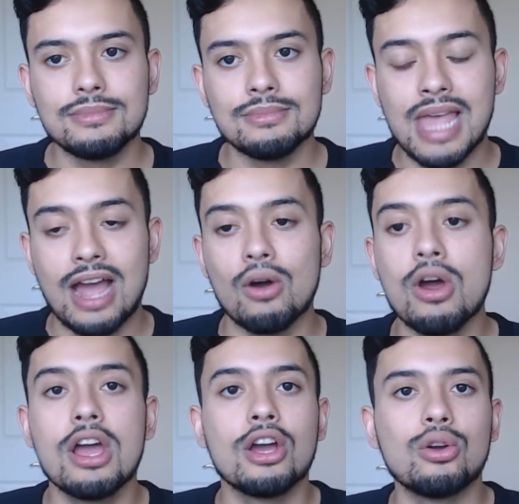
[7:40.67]
Now,
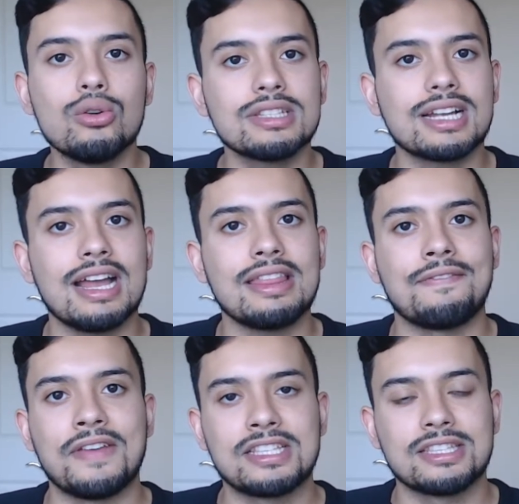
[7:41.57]
who's the guy
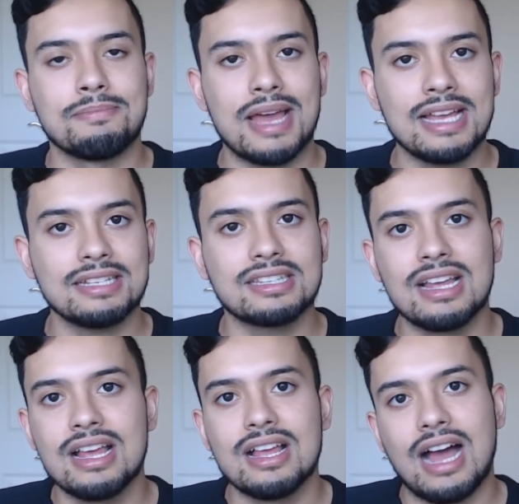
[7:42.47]
that fits the best?
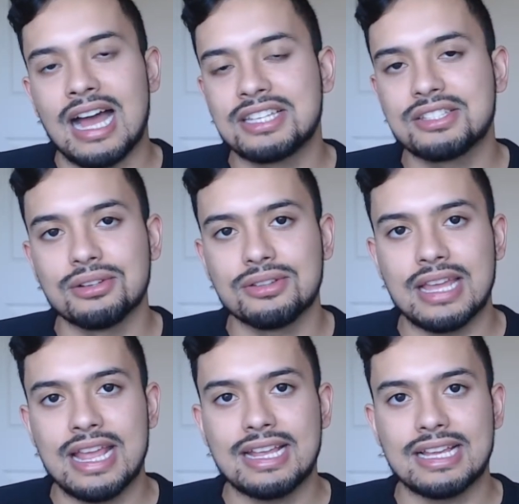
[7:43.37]
I still
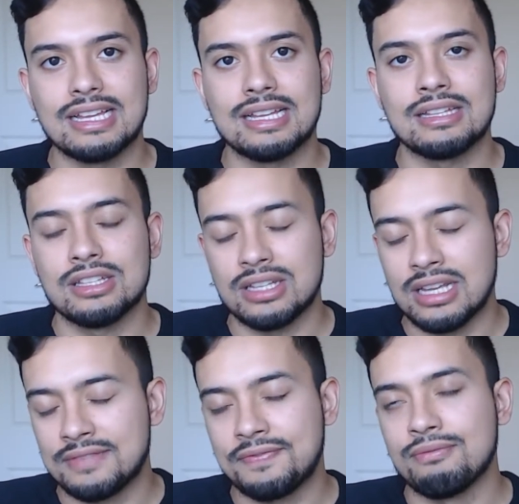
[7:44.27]
think,
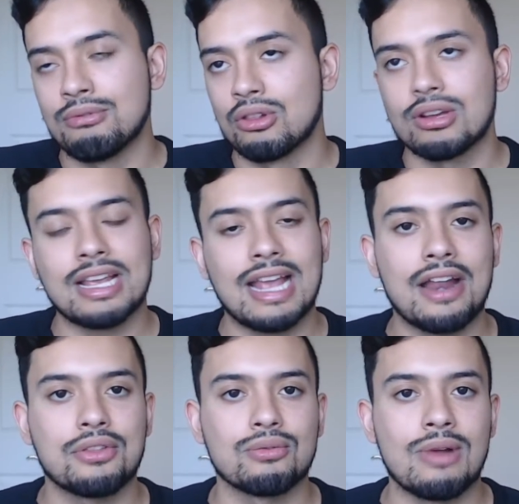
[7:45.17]
if we're looking
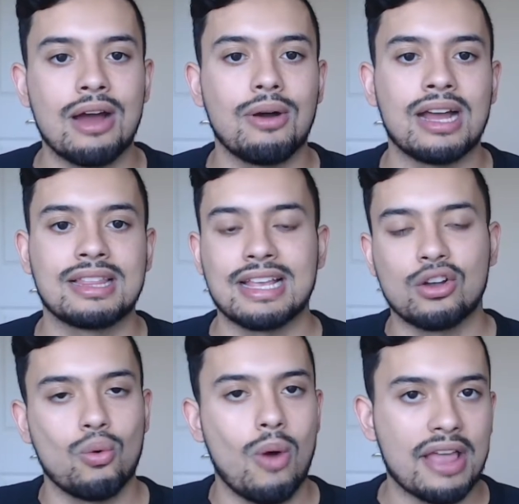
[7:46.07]
at it throughout, I
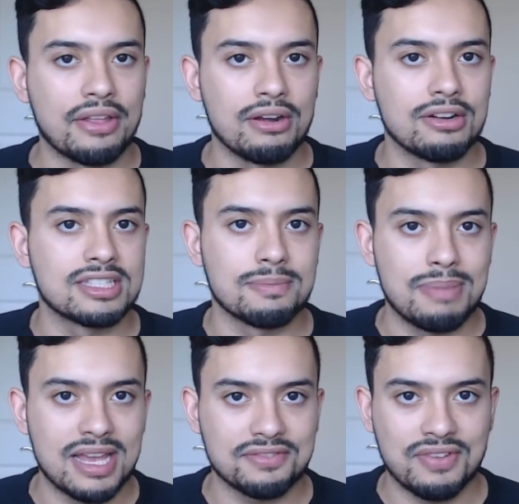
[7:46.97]
think Kawhi Leonard is the
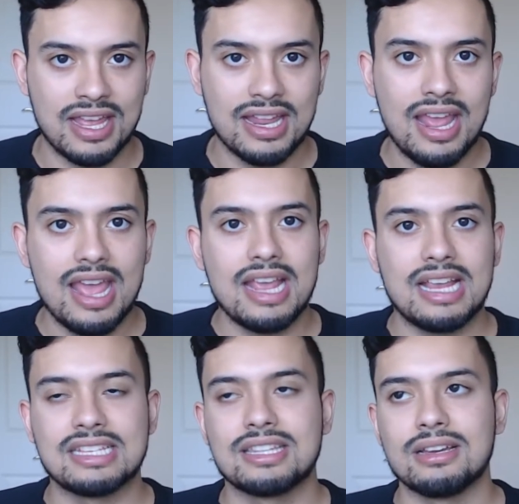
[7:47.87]
best fit. He's